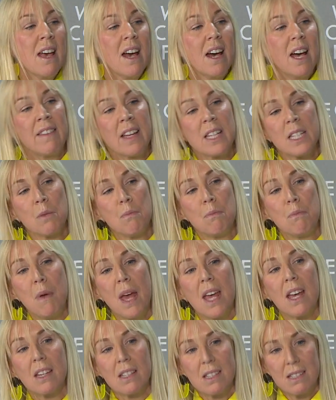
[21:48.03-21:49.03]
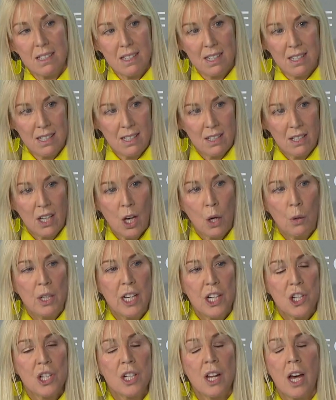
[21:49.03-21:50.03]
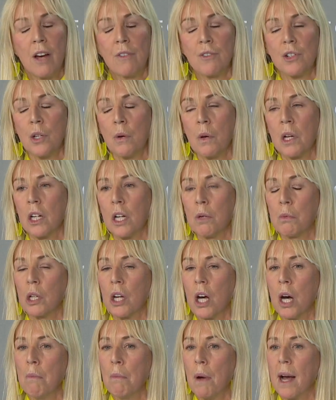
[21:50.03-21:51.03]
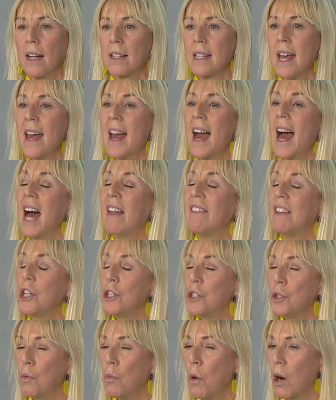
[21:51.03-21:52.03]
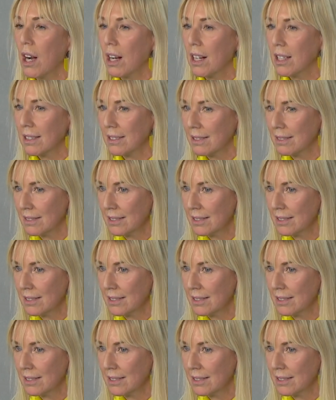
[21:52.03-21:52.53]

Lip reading: and that's the biggest coalition after UN Global Compact, and they do work.